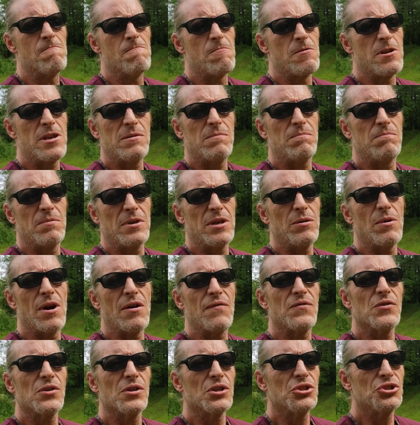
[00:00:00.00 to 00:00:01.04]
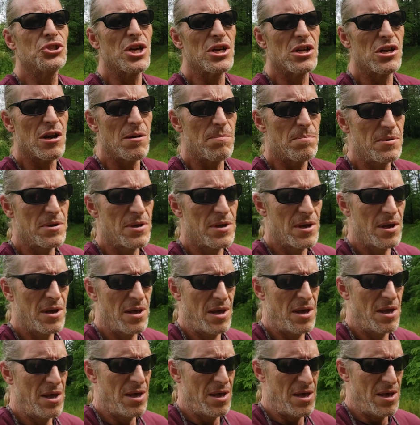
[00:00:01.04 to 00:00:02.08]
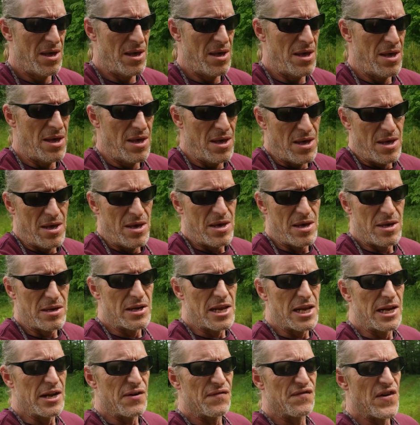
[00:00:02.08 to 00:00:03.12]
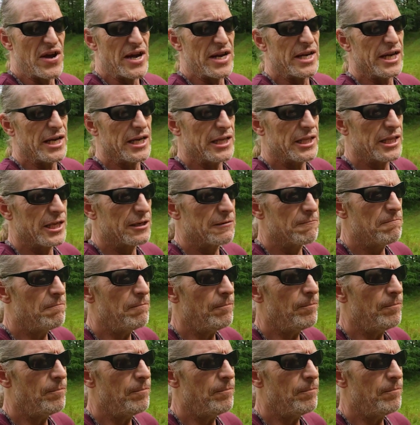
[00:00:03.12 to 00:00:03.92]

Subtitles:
He went for the checkup, and they didn't find anything.